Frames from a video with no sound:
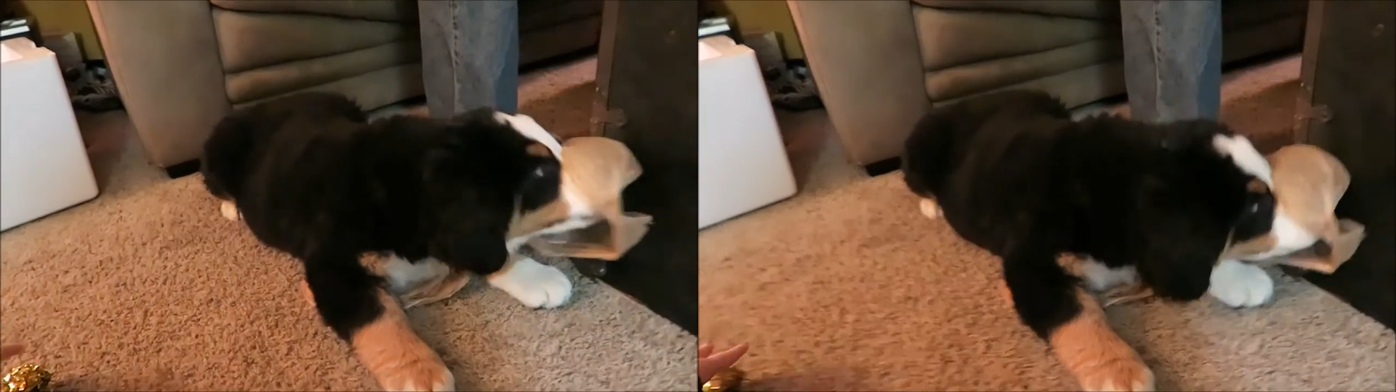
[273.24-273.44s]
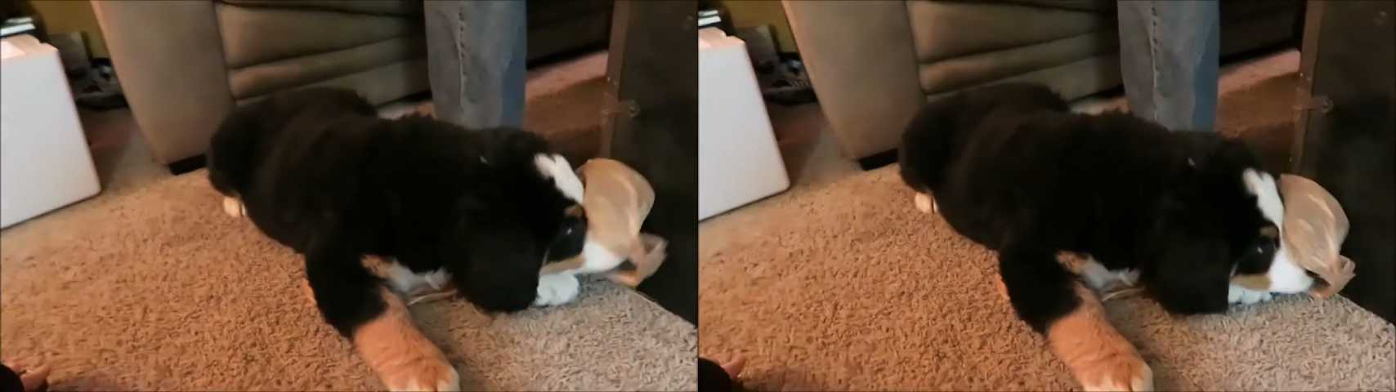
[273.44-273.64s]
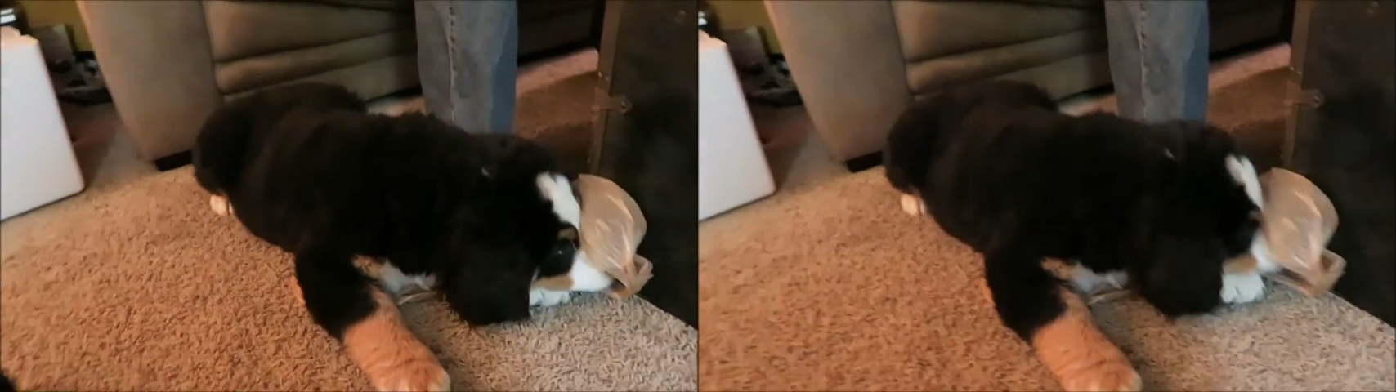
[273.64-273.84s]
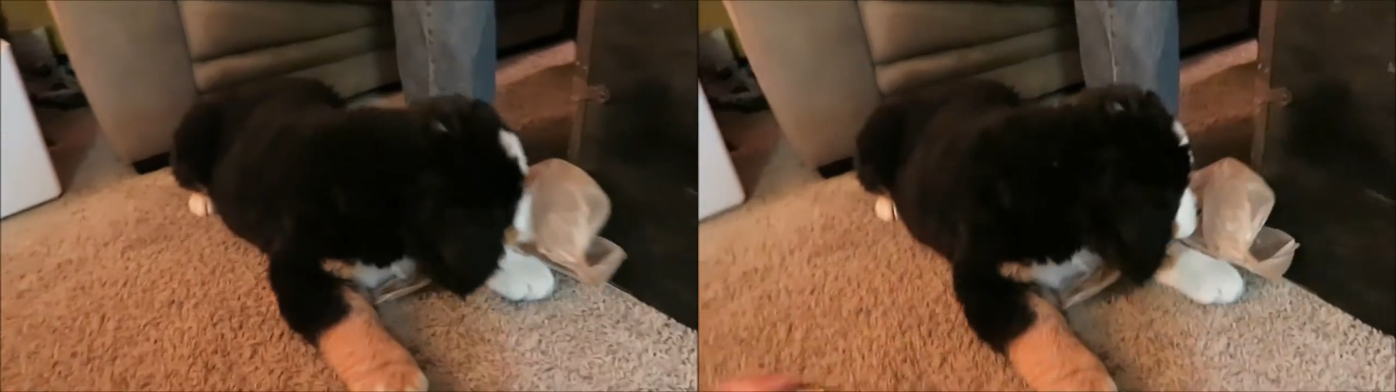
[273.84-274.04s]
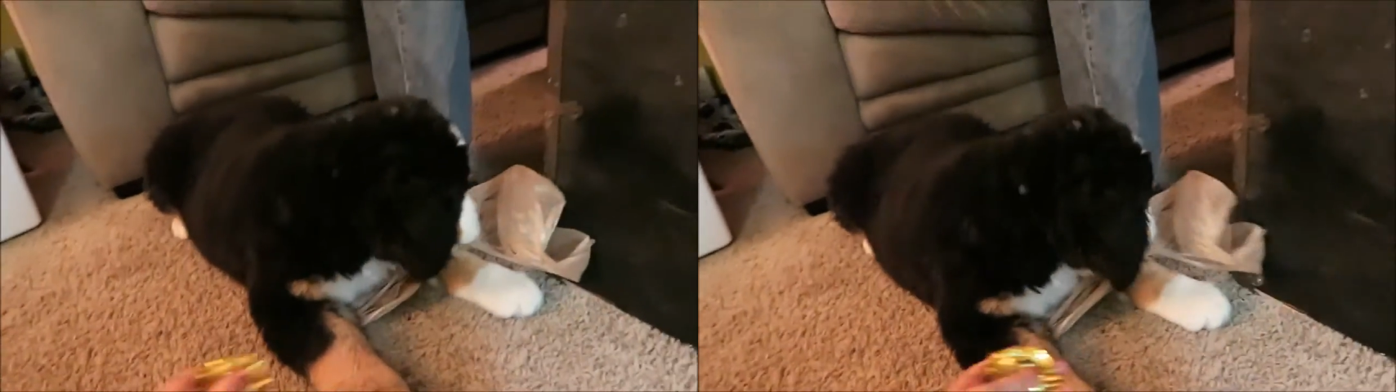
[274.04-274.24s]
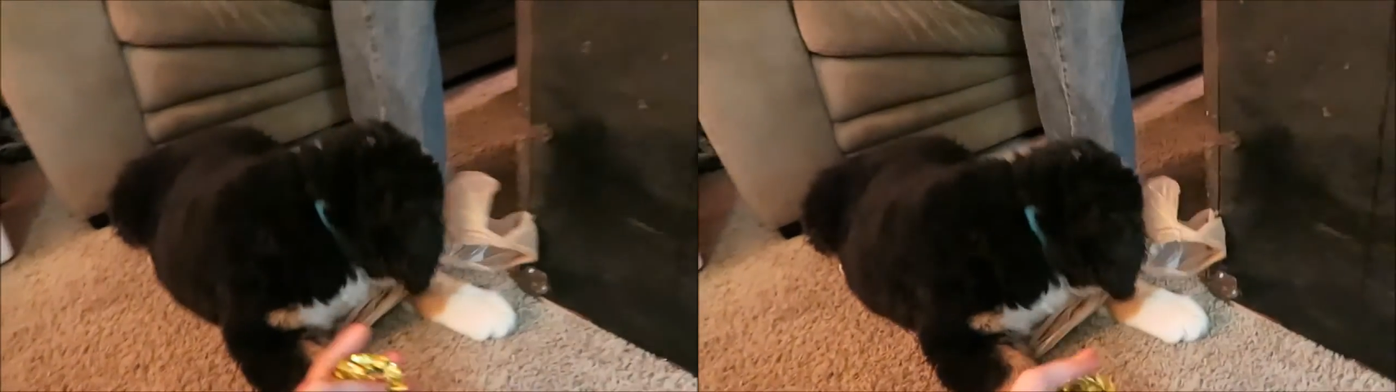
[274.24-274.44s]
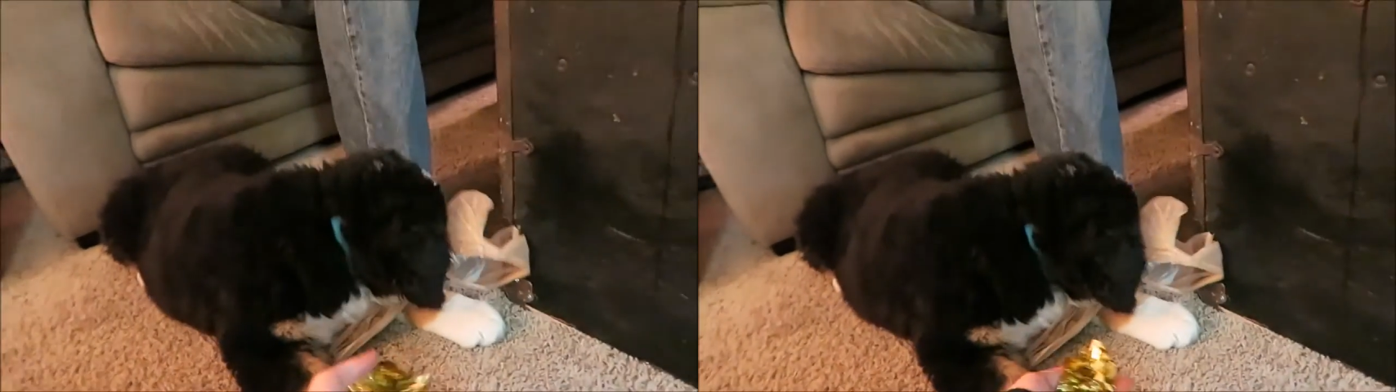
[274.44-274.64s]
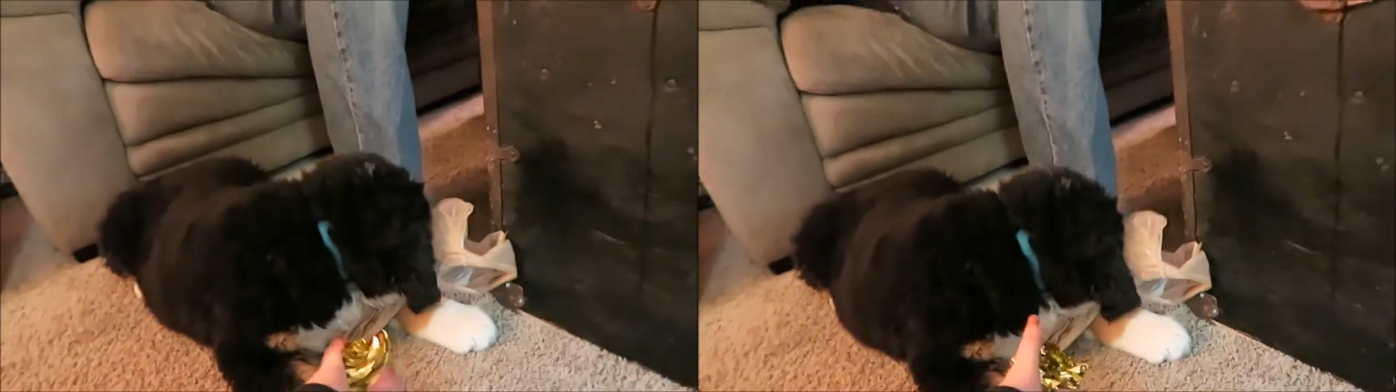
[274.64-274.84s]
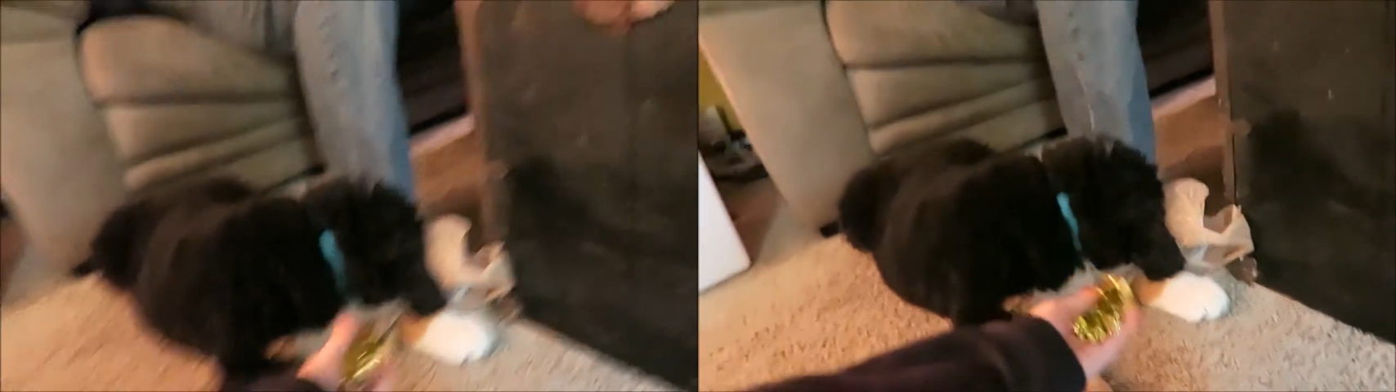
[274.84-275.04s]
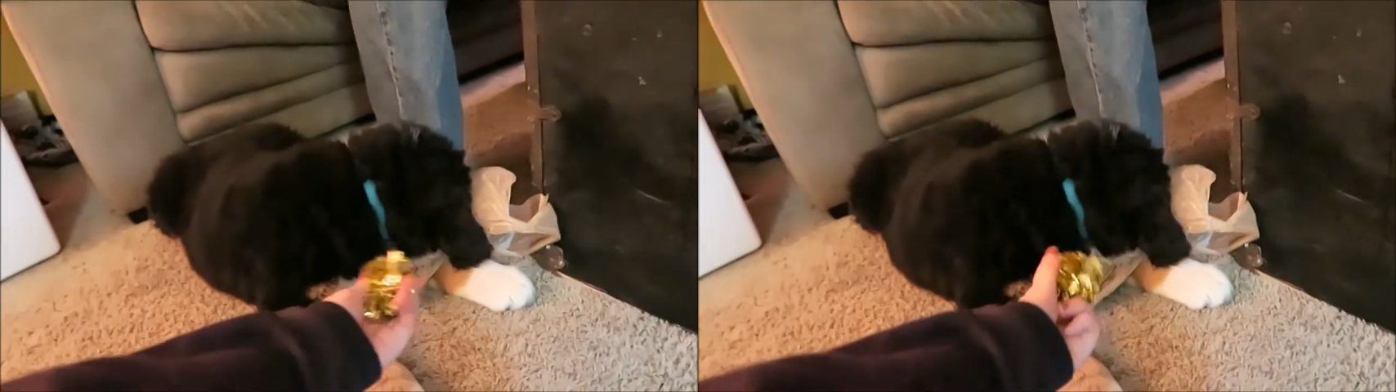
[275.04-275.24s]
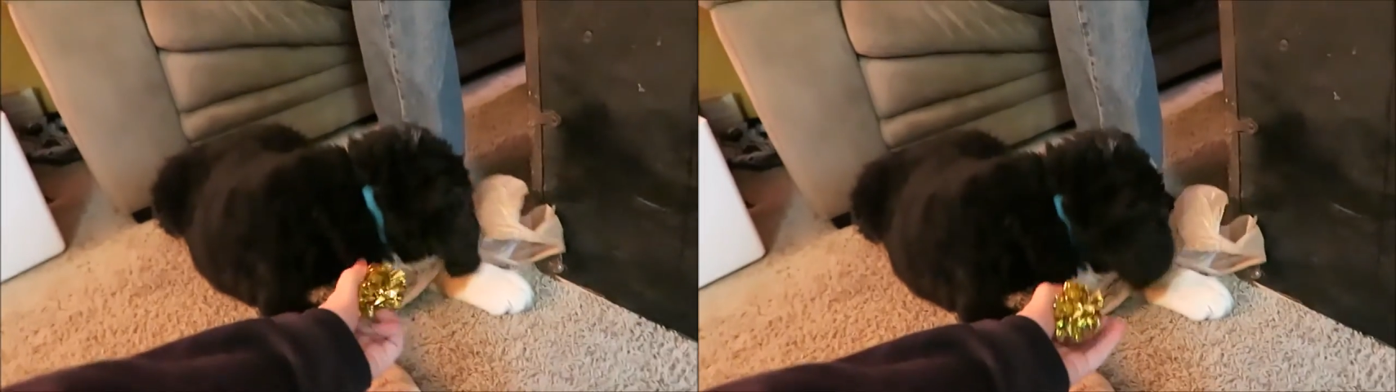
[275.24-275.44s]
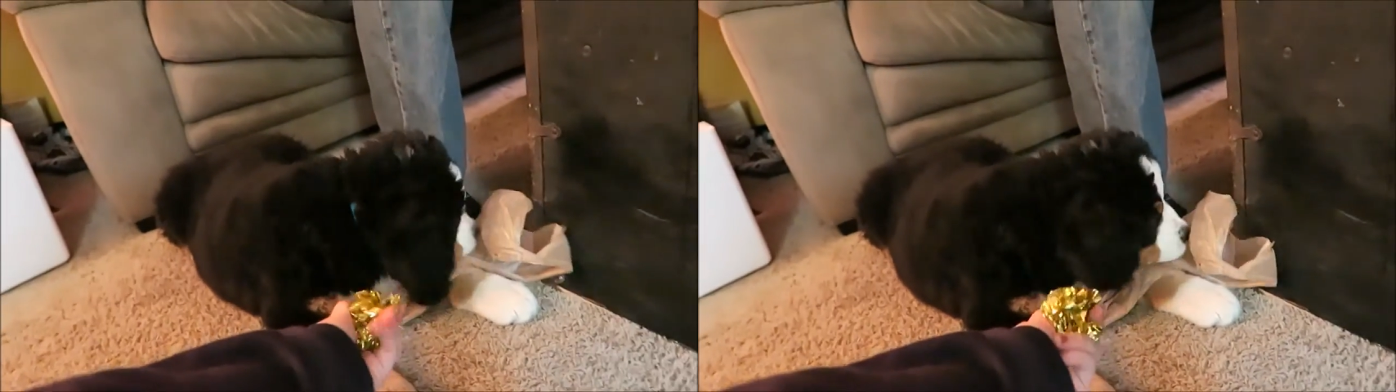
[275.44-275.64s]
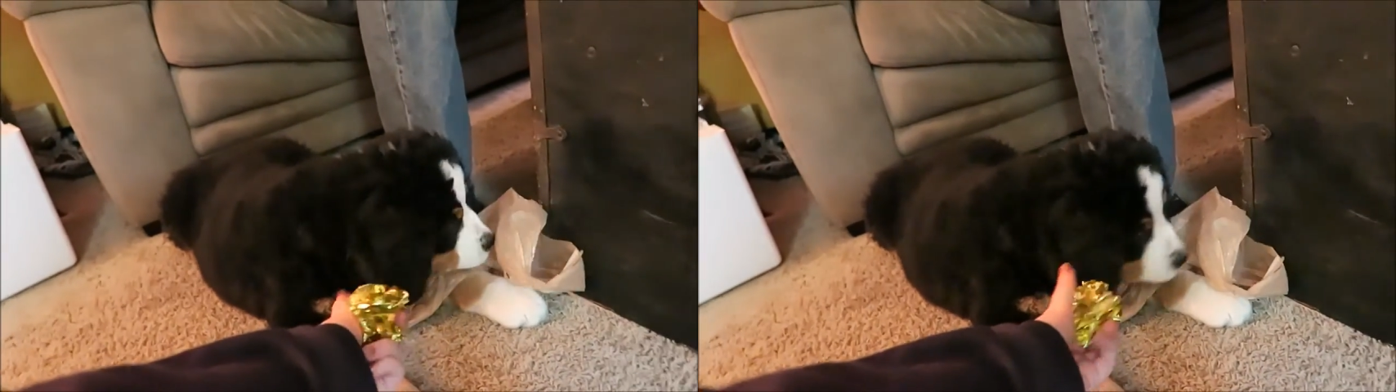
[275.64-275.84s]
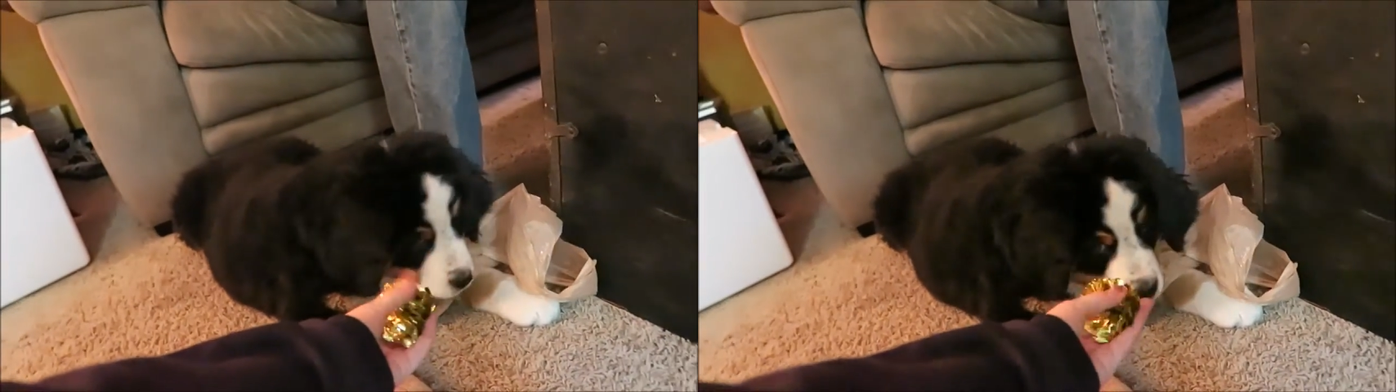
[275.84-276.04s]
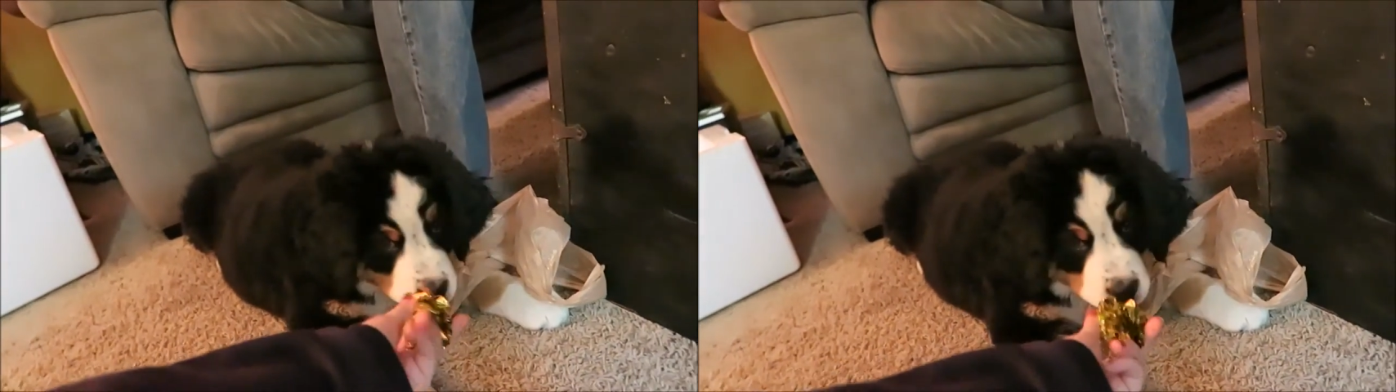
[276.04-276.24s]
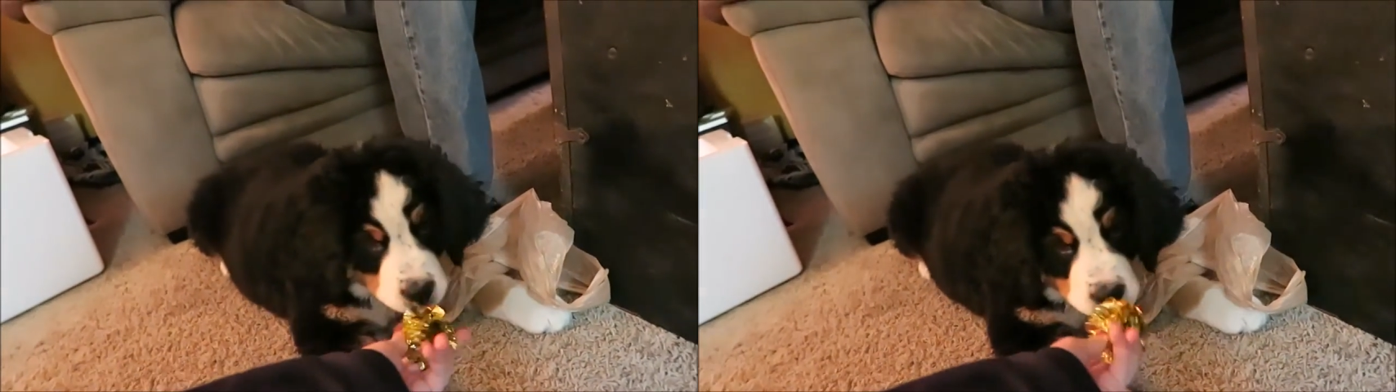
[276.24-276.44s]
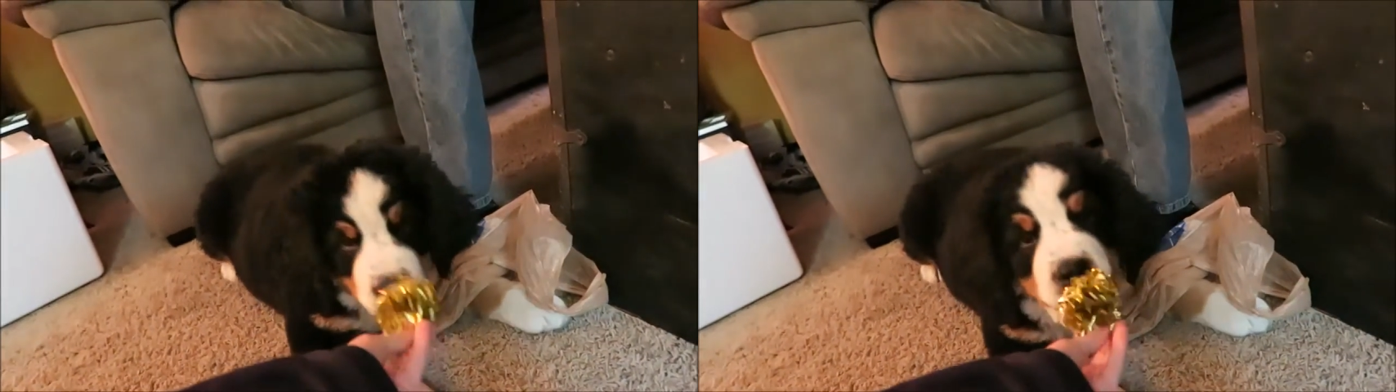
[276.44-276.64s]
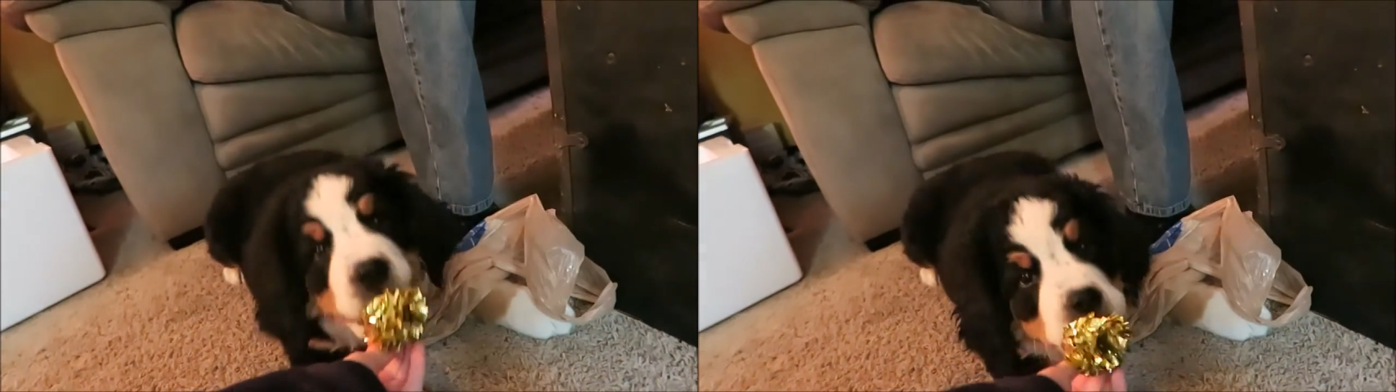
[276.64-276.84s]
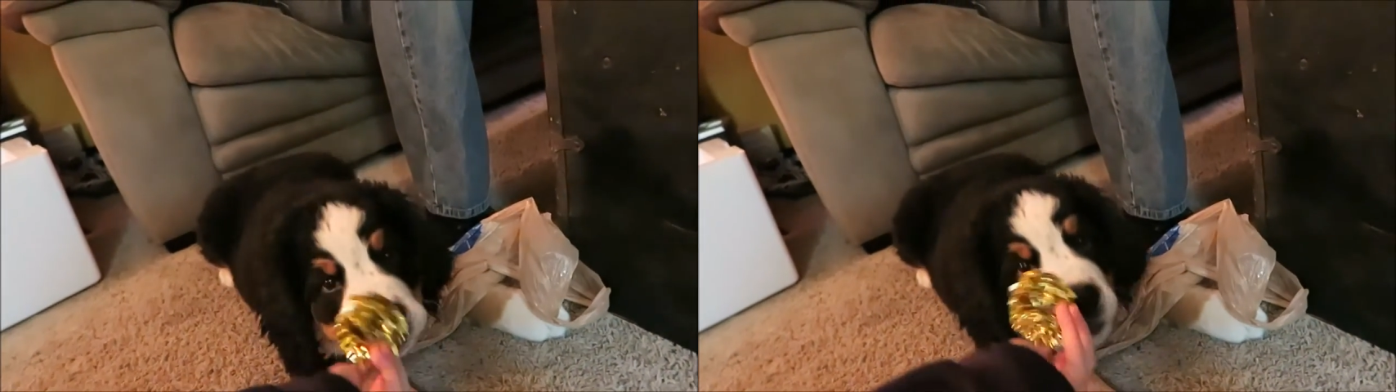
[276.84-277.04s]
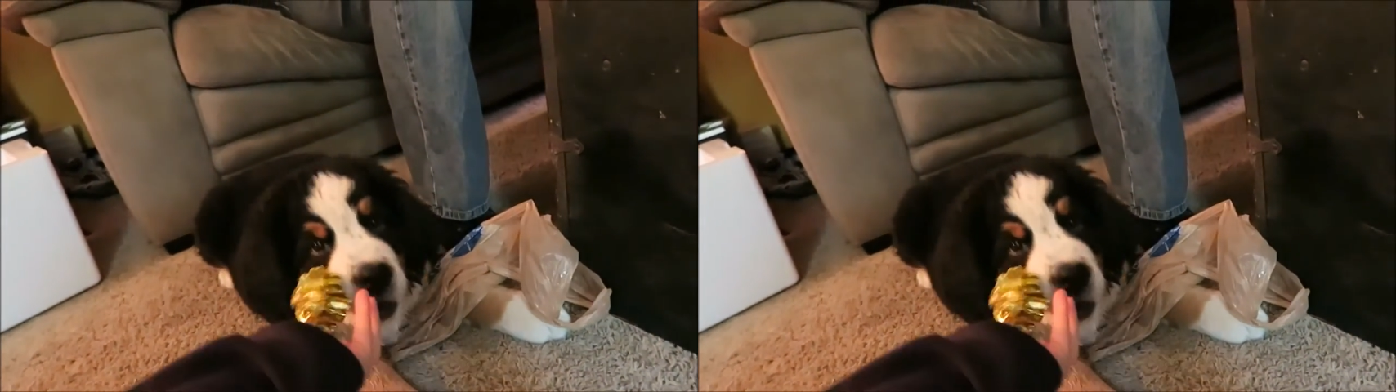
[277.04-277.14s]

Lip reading: Nobody's mouth can be seen.